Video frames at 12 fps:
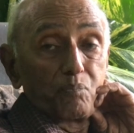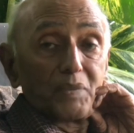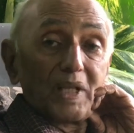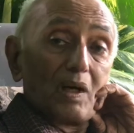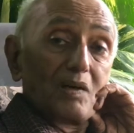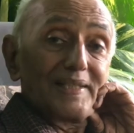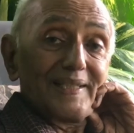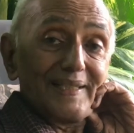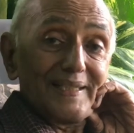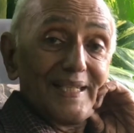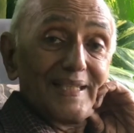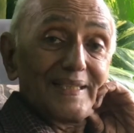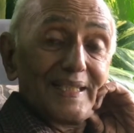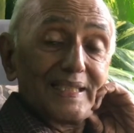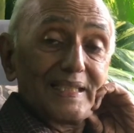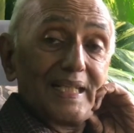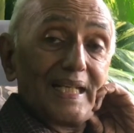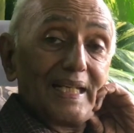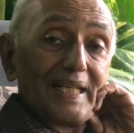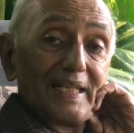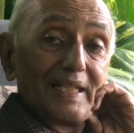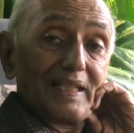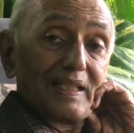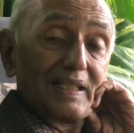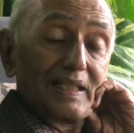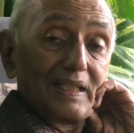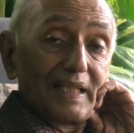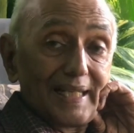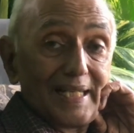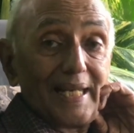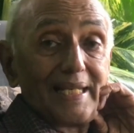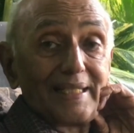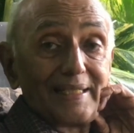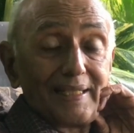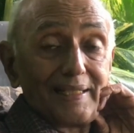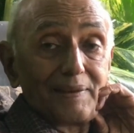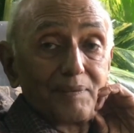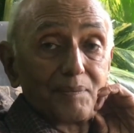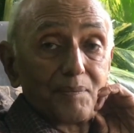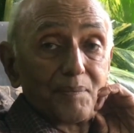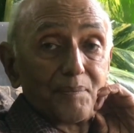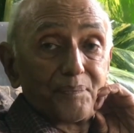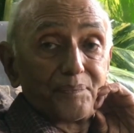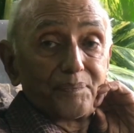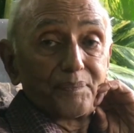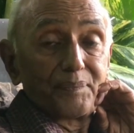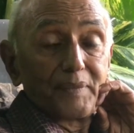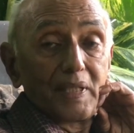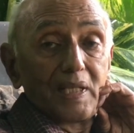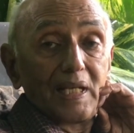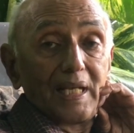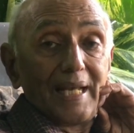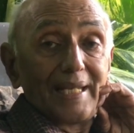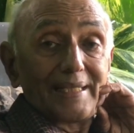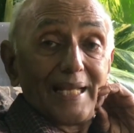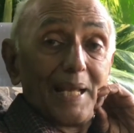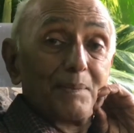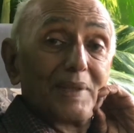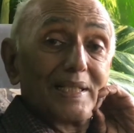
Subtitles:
Consciousness is the reality, and time and